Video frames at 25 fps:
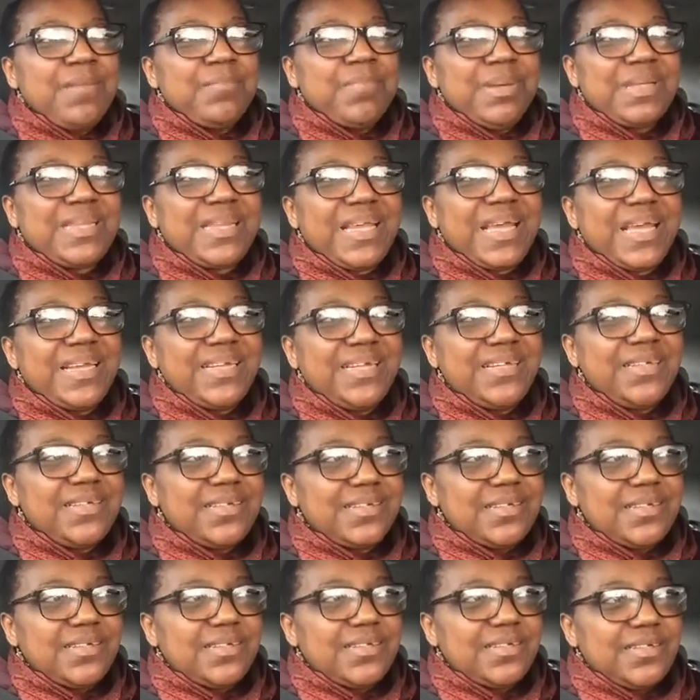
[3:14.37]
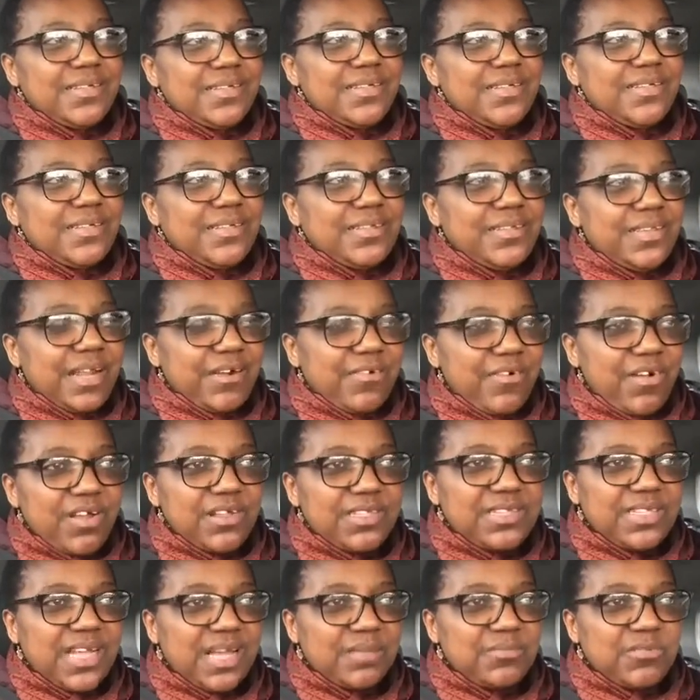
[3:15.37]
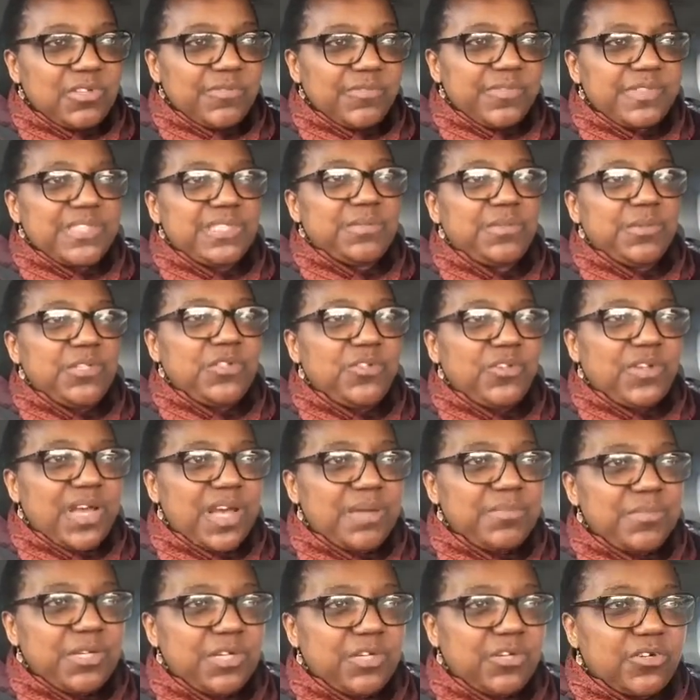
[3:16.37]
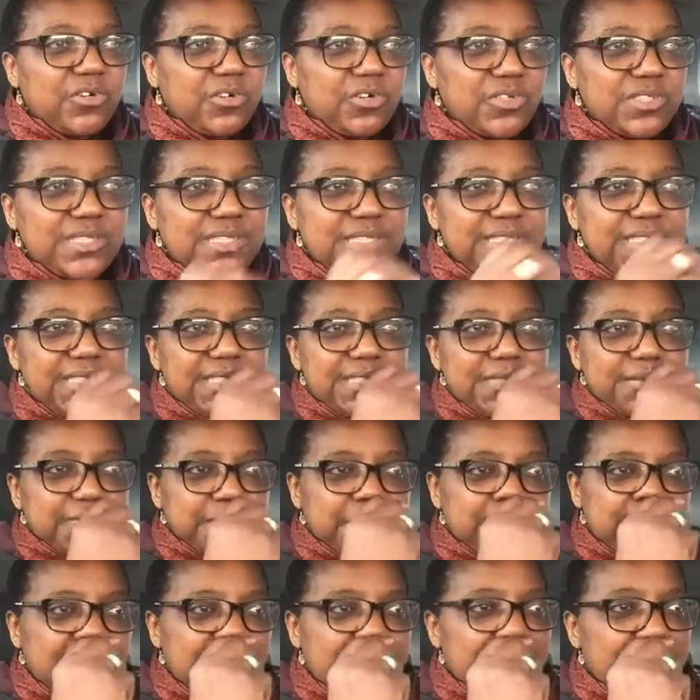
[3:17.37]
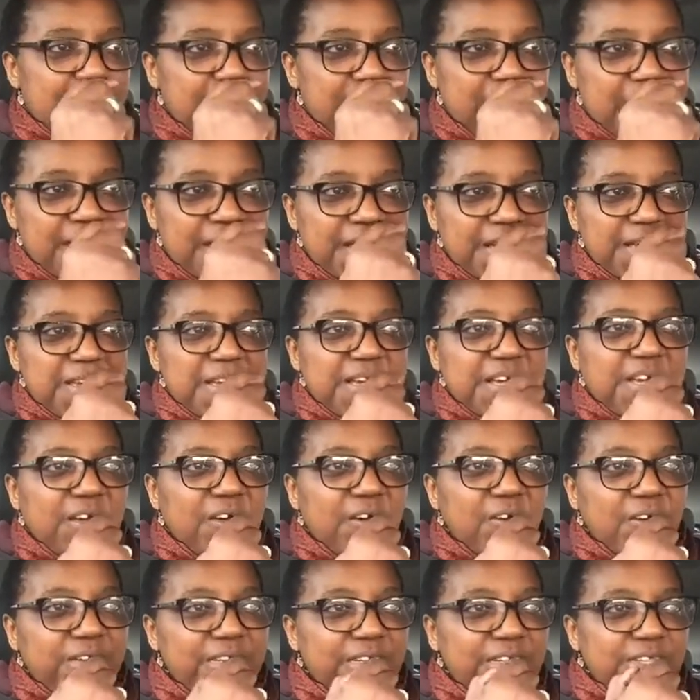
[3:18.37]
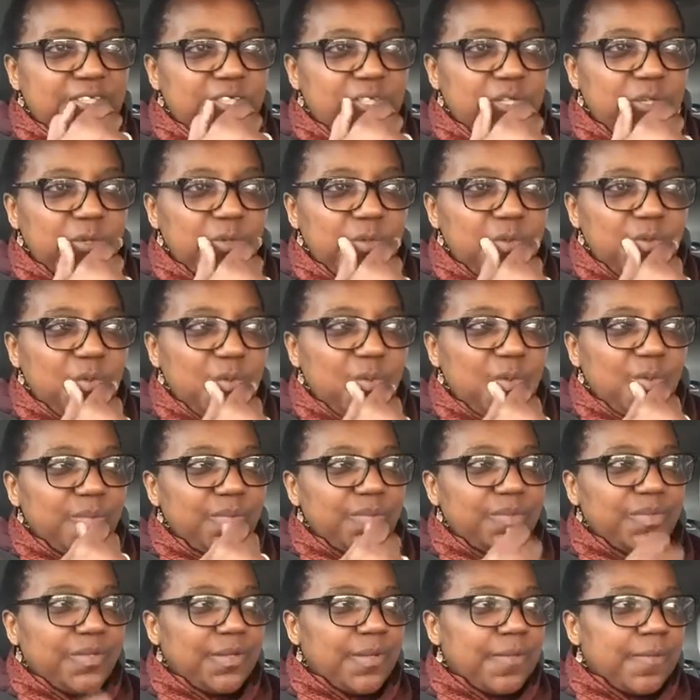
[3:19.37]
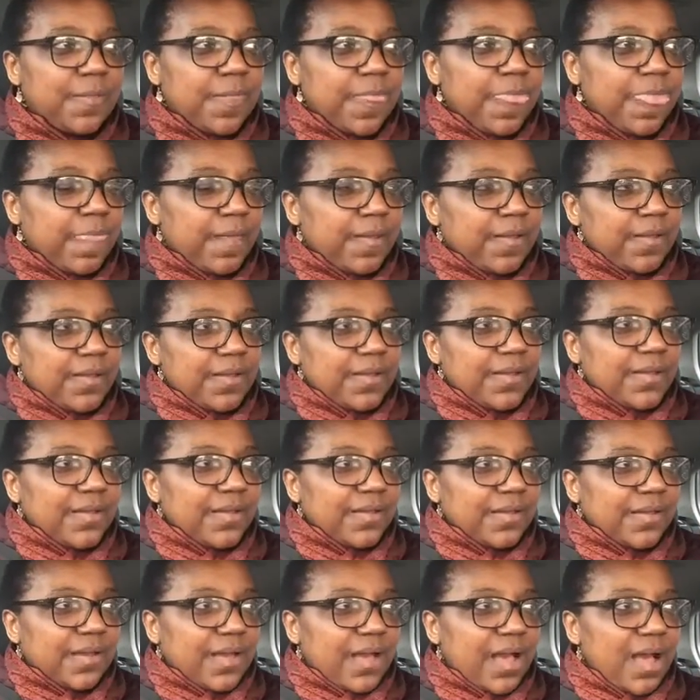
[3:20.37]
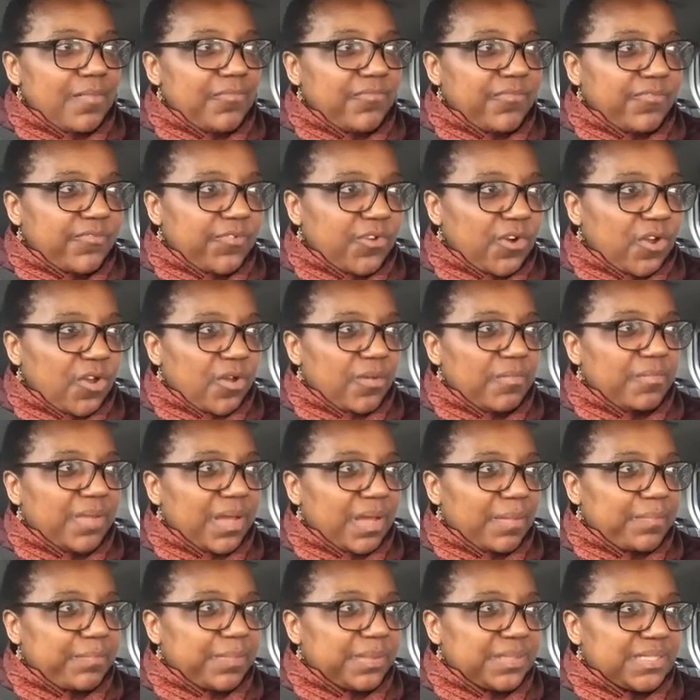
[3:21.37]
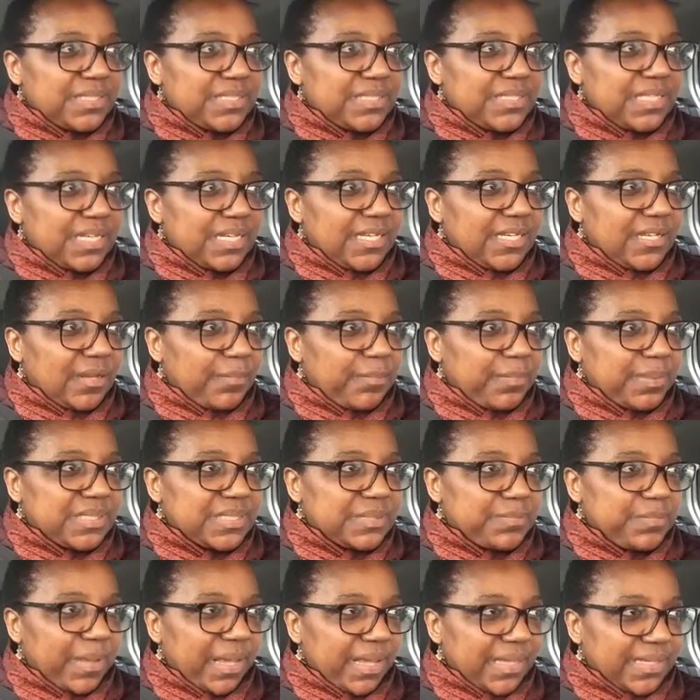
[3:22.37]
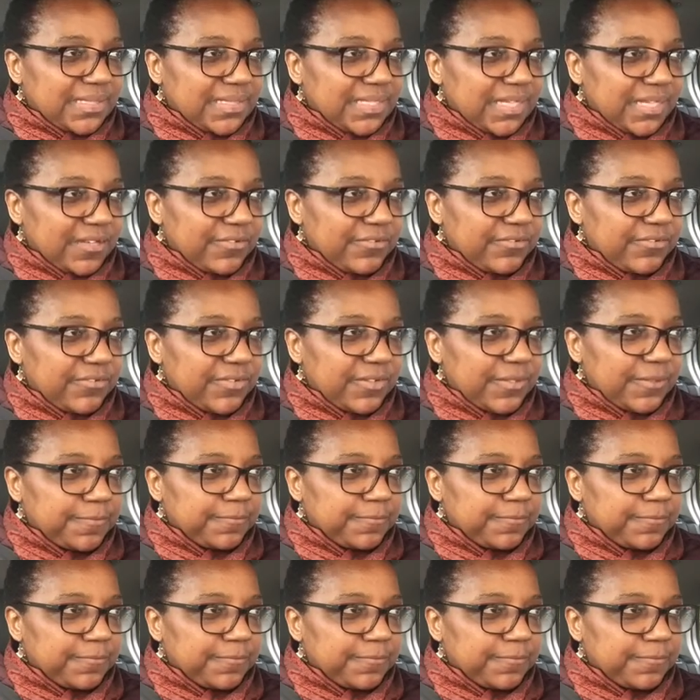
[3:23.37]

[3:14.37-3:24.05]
But then there are times, obviously, when you come across colleagues who come from a particular perspective,